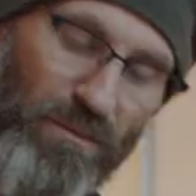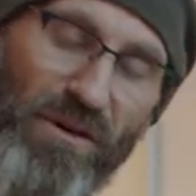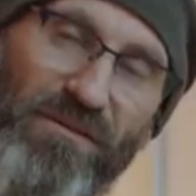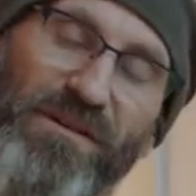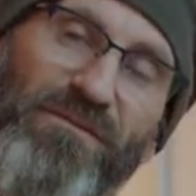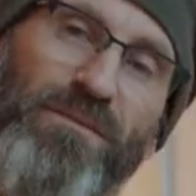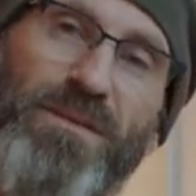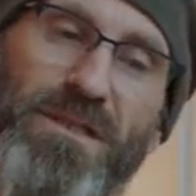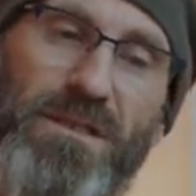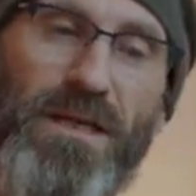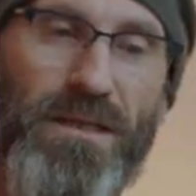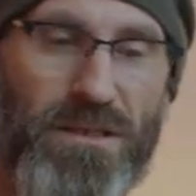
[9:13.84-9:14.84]
remove it from the
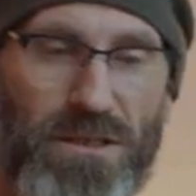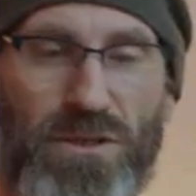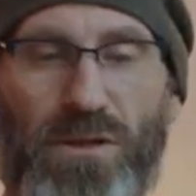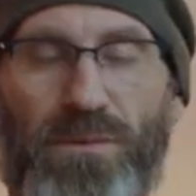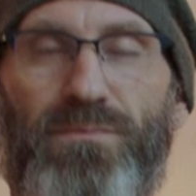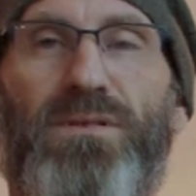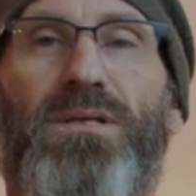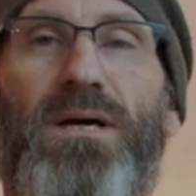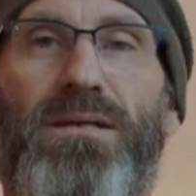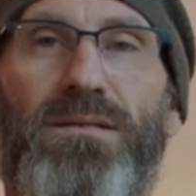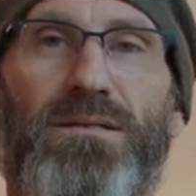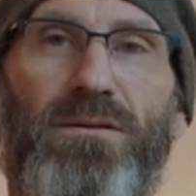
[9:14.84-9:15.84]
sticks and you can put
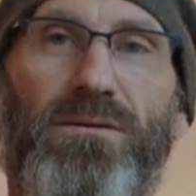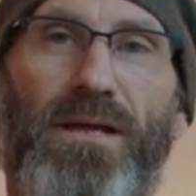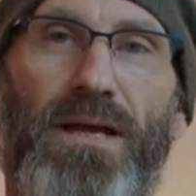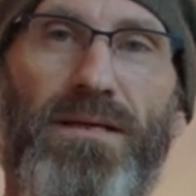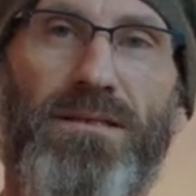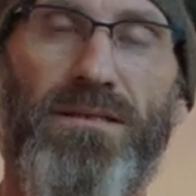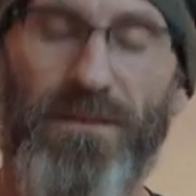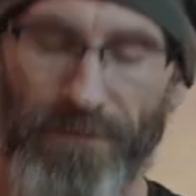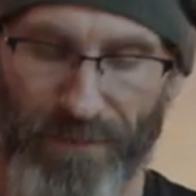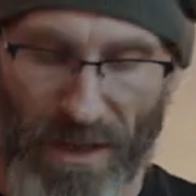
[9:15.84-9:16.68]
that in its own case.